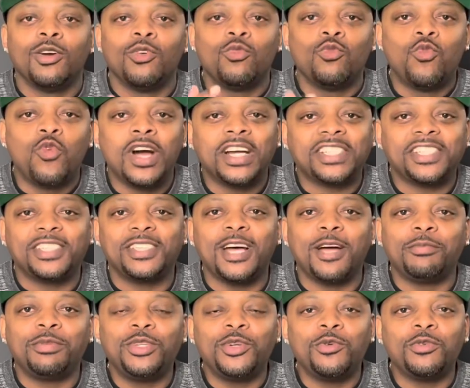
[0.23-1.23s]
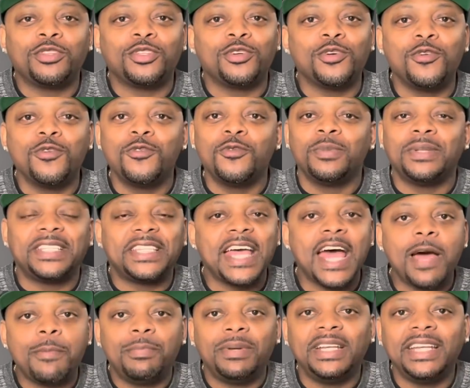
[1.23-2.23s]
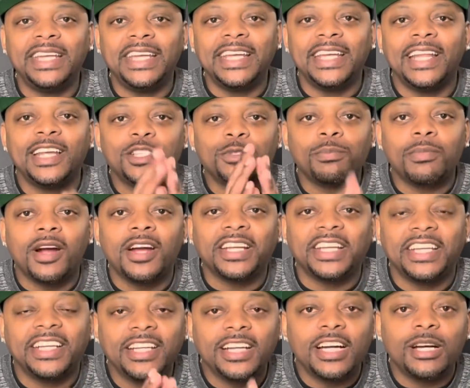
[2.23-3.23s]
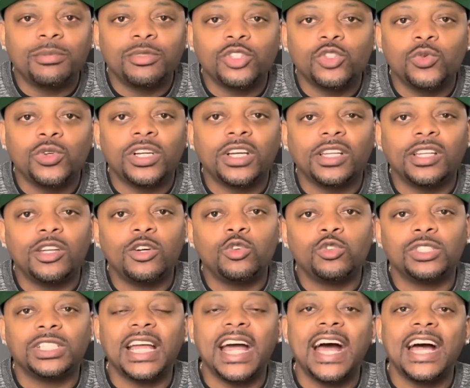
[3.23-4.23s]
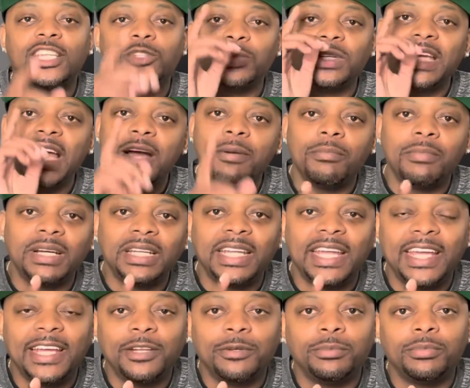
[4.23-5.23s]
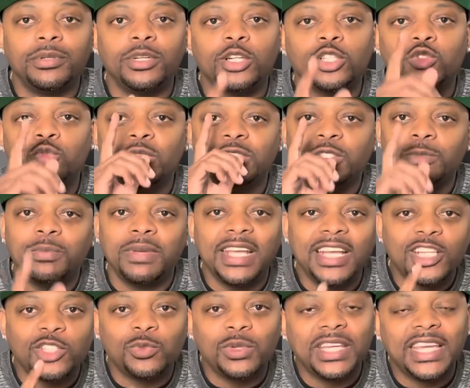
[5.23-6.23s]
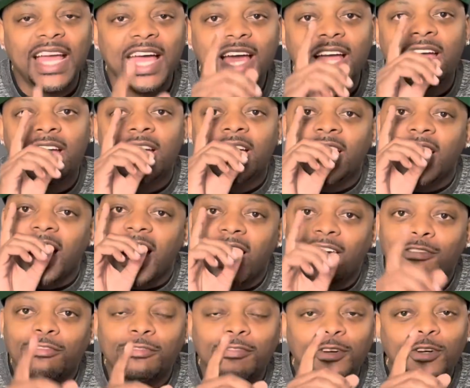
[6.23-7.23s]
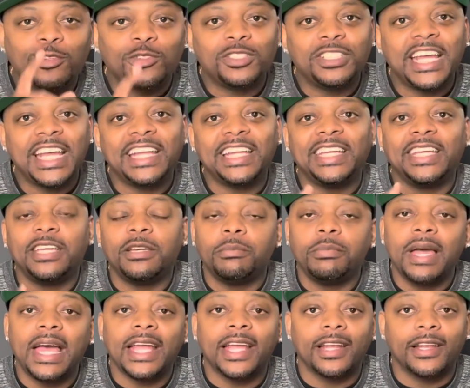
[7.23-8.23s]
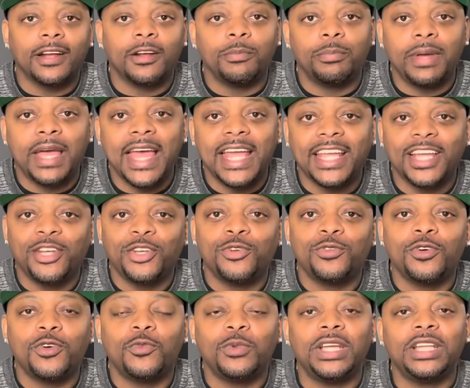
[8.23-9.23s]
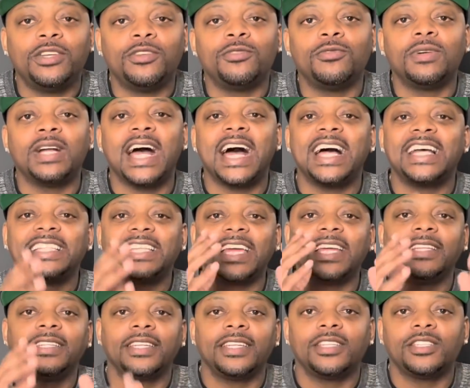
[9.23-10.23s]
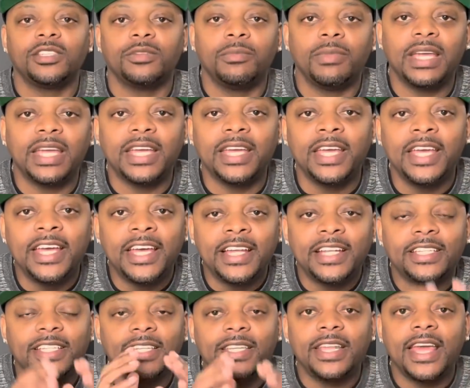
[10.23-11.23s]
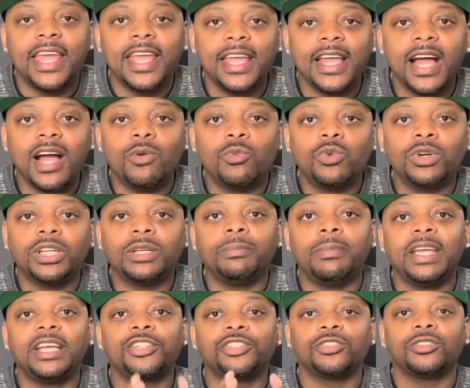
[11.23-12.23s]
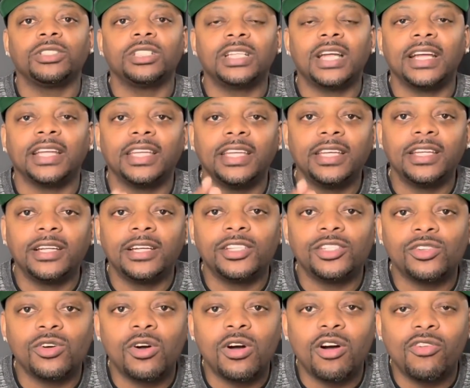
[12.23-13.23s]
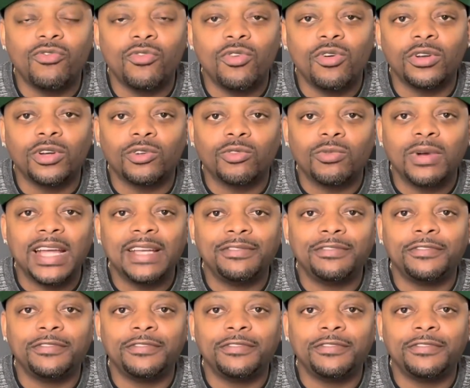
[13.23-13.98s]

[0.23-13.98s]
What's up, YouTube? Tapping in as market comes to a close. Guys, we got Monday in the books, which means we got our first day to get back in our bag and do what we do, guys. Hey, listen, man. Today, I want to make sure that I get us off on the right